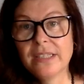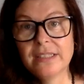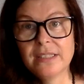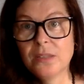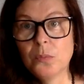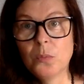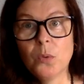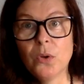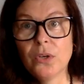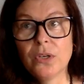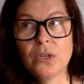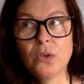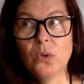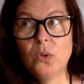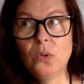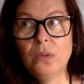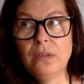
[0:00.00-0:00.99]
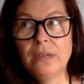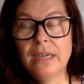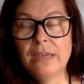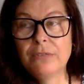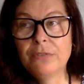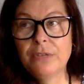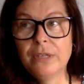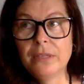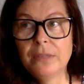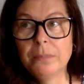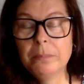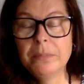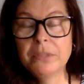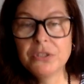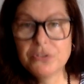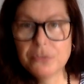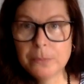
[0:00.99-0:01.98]
So that didn't work at all. I
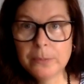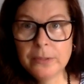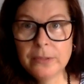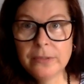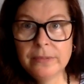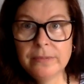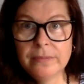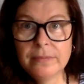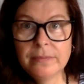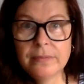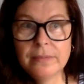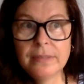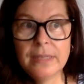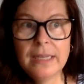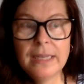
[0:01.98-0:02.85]
felt miserable.